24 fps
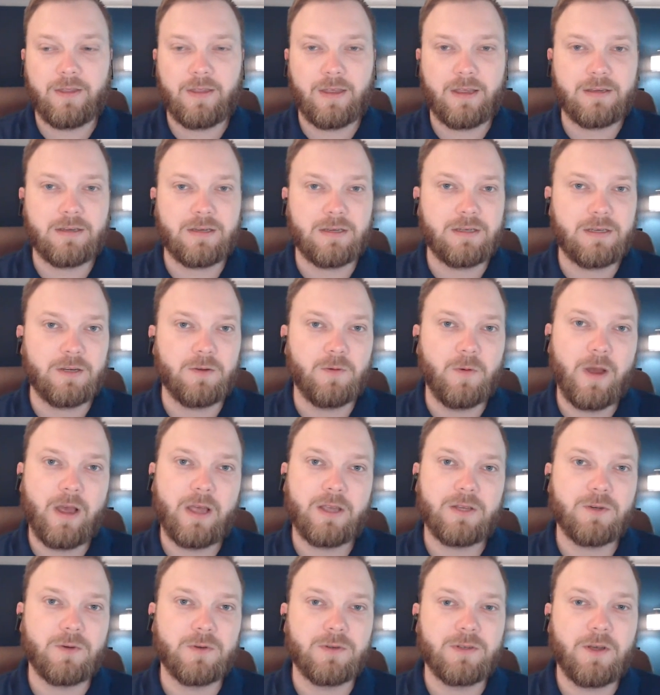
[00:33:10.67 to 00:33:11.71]
The SEC
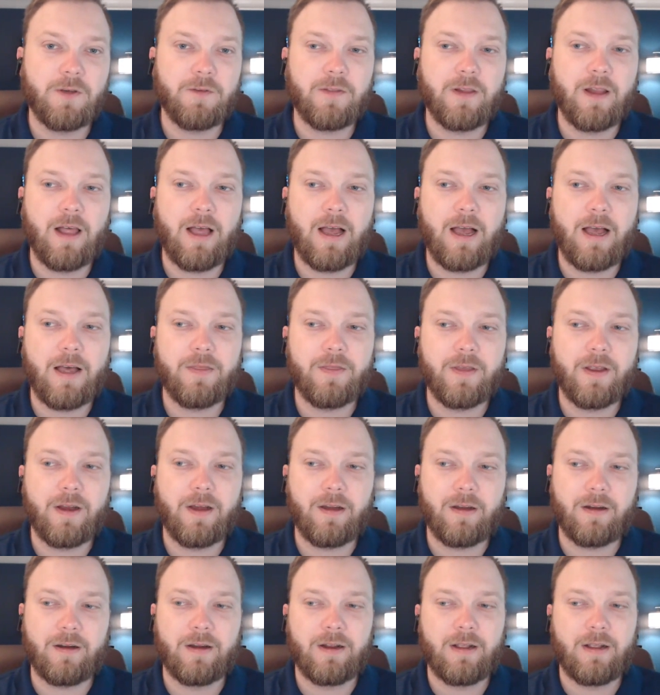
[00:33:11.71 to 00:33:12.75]
West was on the line
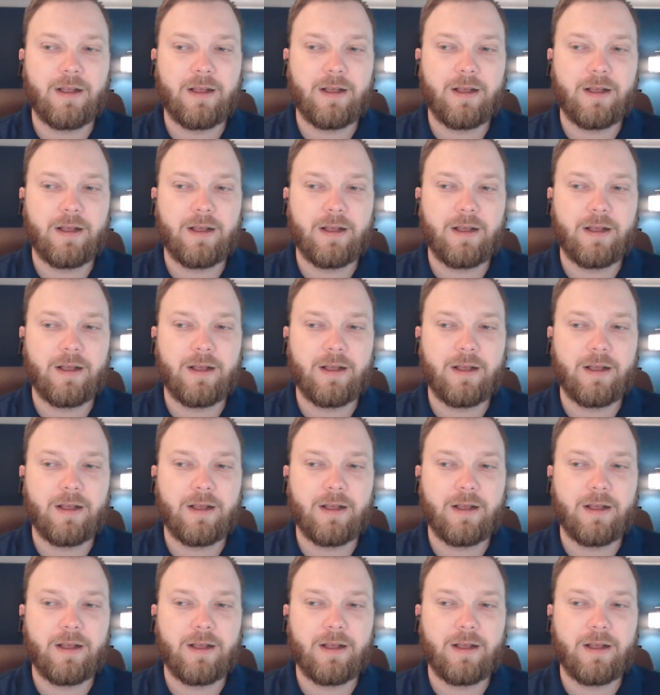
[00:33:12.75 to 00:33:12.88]
there,